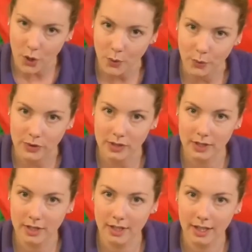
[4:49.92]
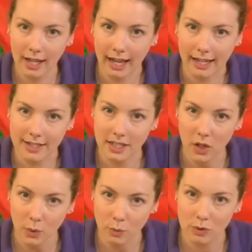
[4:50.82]
nose, hand to
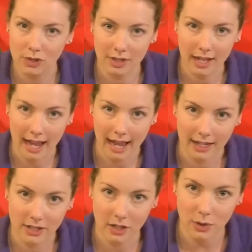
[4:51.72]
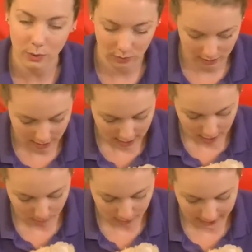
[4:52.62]
nose, hand to nose.
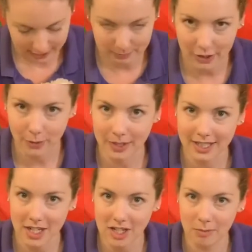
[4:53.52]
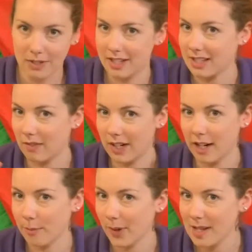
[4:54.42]
And we're doing a little bit of coordination, and we're discovering
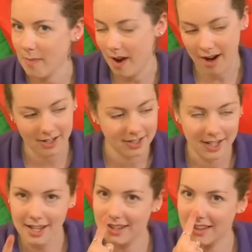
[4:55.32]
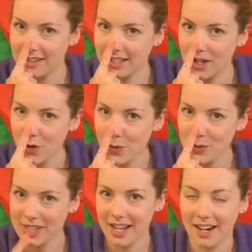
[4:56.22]
our body parts. But there's a
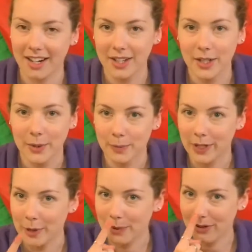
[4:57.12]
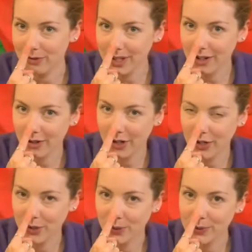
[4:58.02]
nose there. We're going to put our finger on our
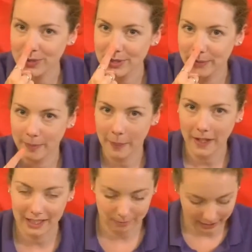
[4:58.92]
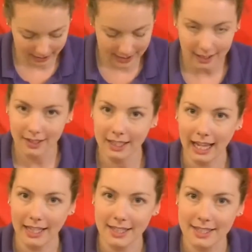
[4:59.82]
nose, and then we're going to take our little
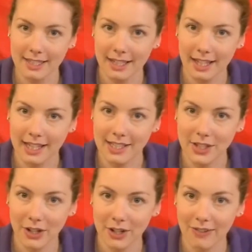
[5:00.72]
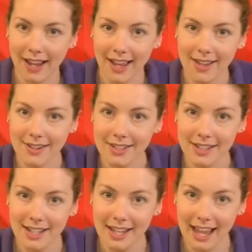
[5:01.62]
hands and turn around
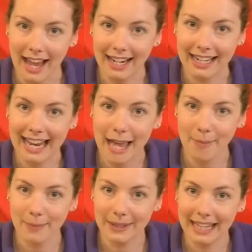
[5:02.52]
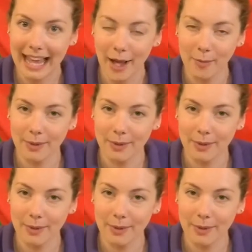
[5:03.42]
and clap, clap,